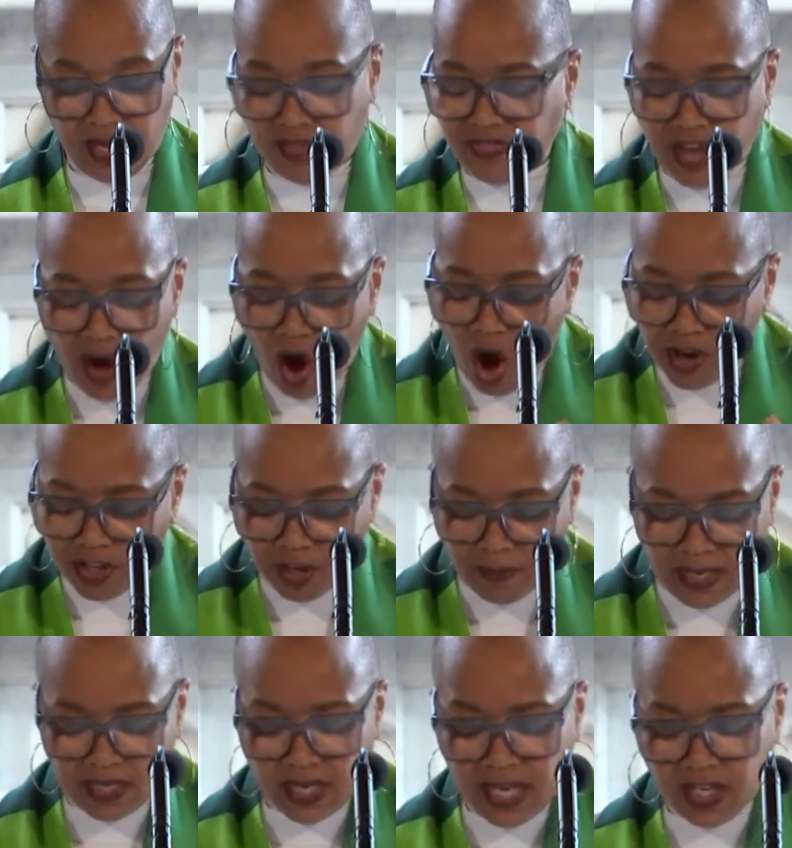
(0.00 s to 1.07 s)
Their
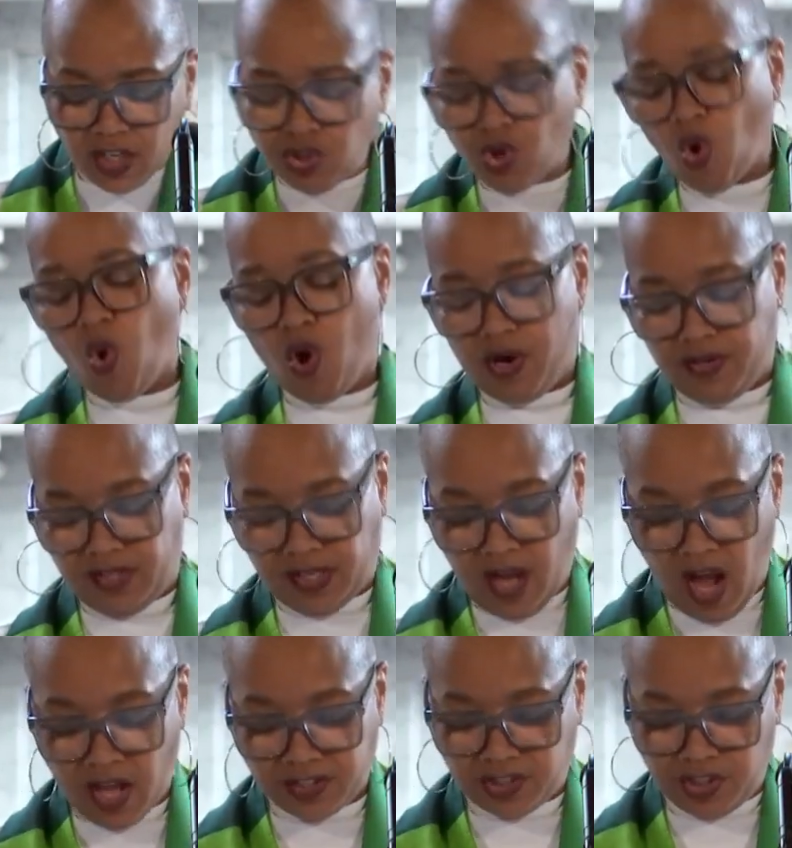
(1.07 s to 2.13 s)
argument ignored the
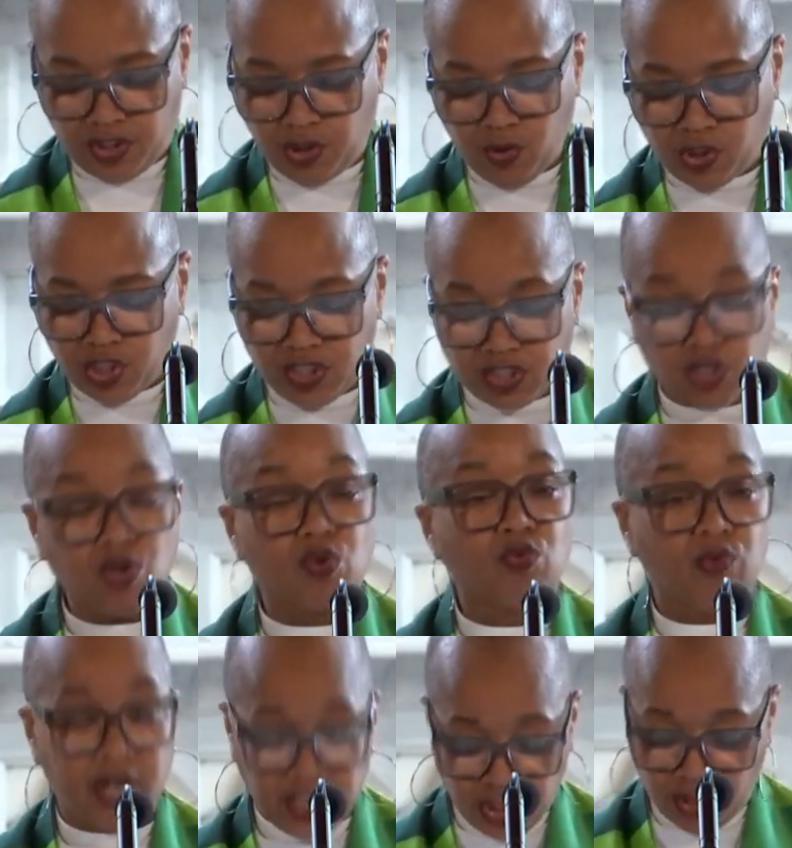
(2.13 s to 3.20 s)
Constitution's
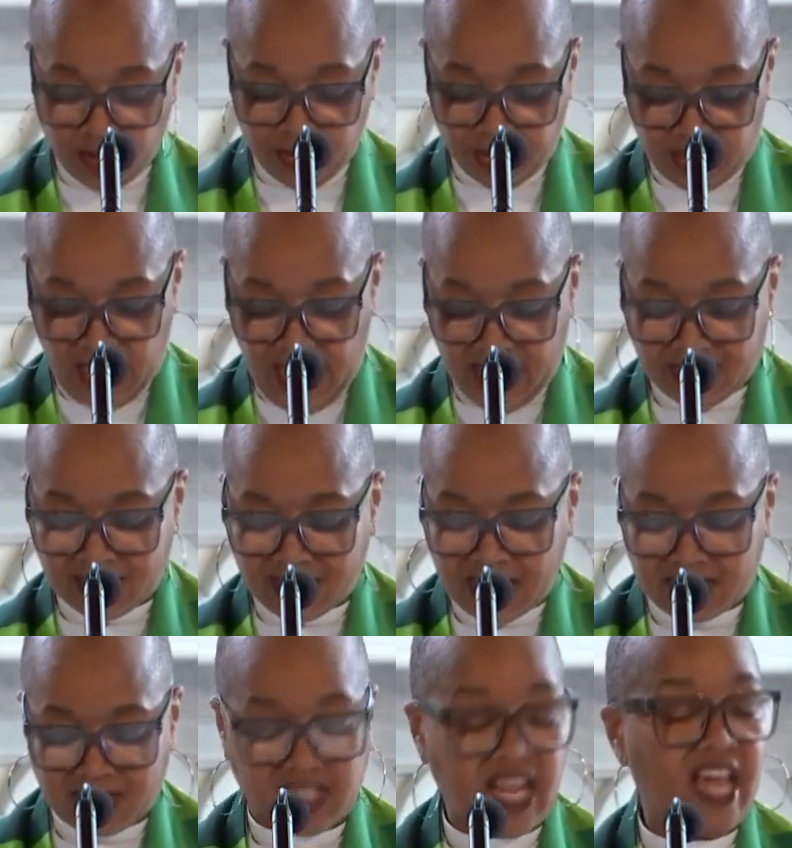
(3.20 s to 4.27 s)
original stance
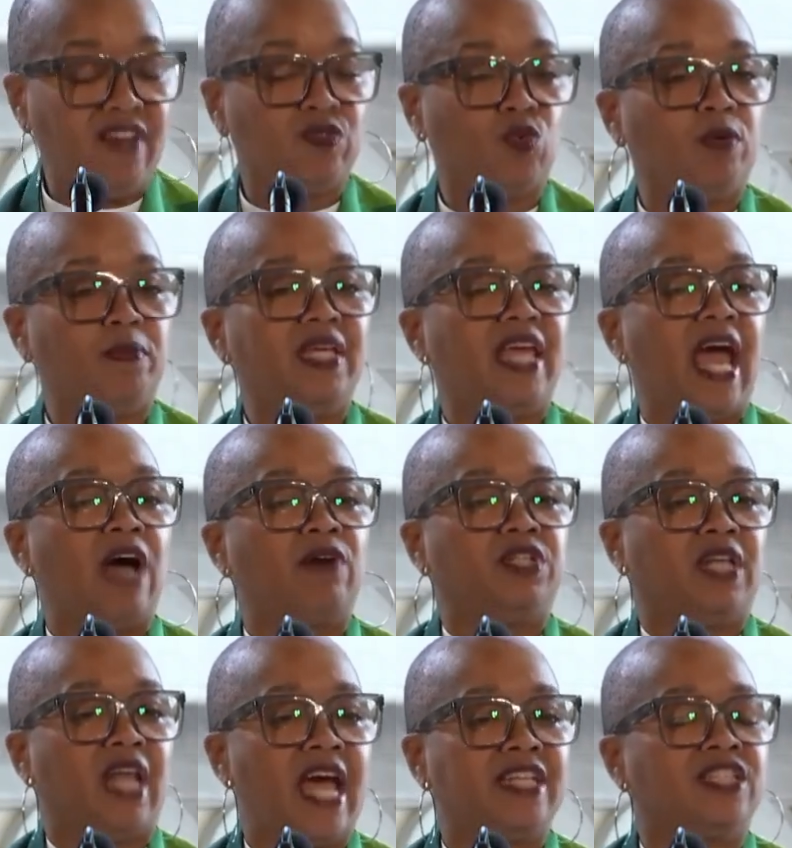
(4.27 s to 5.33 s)
that slaves would be
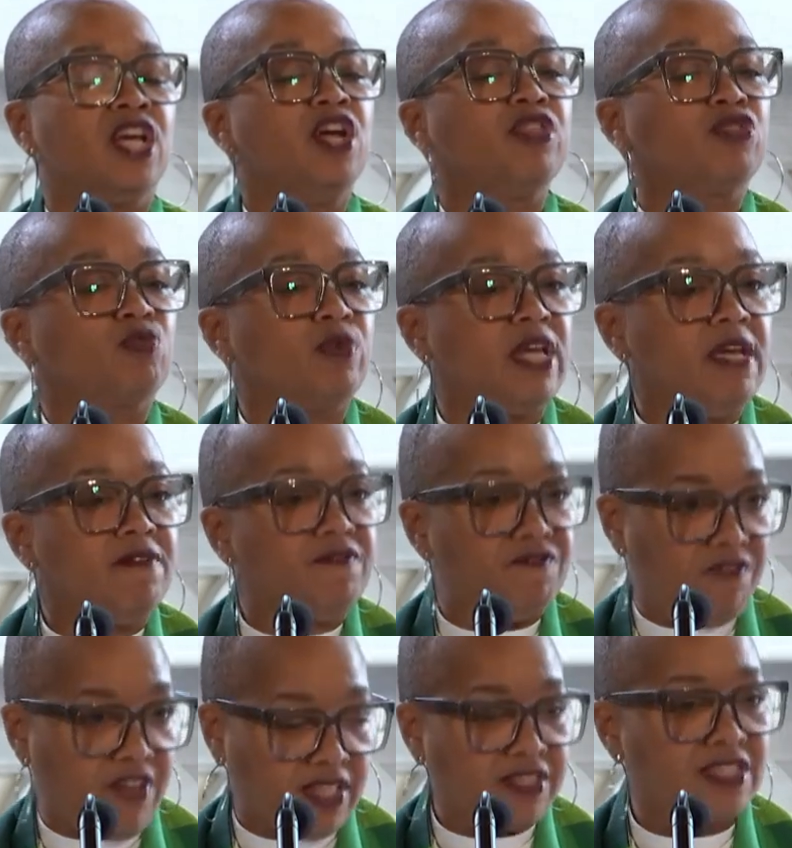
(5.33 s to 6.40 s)
counted as
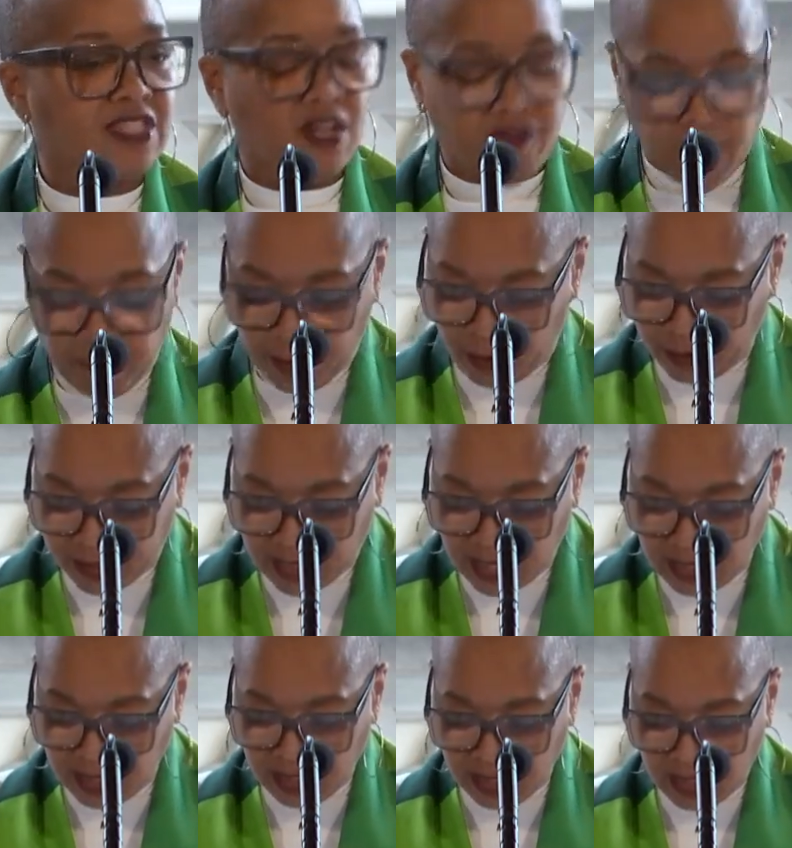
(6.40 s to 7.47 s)
3/5 of a
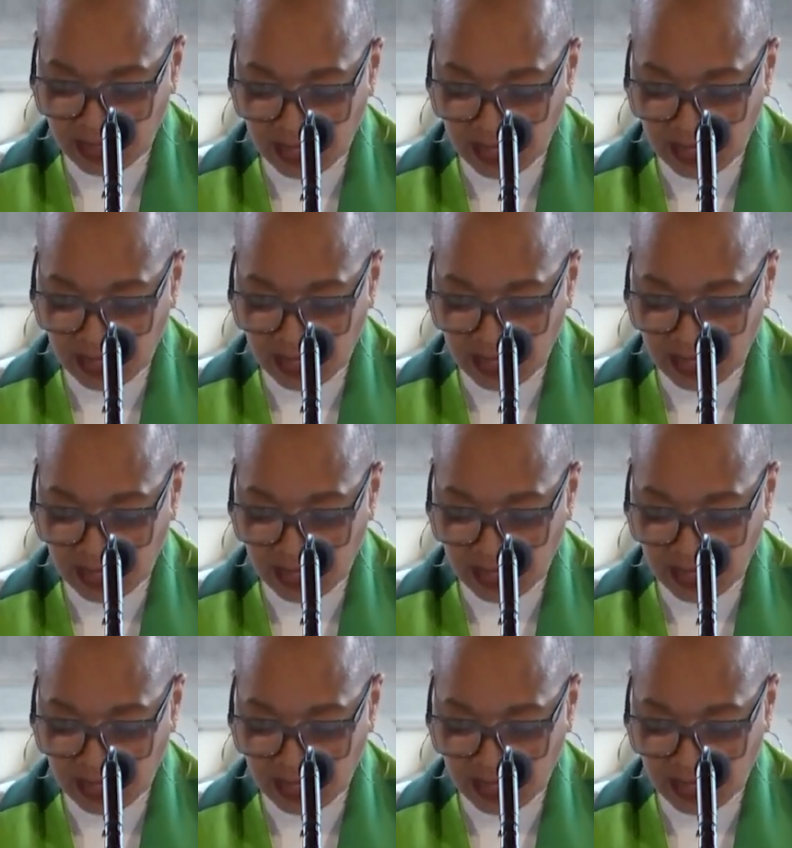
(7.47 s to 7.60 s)
person.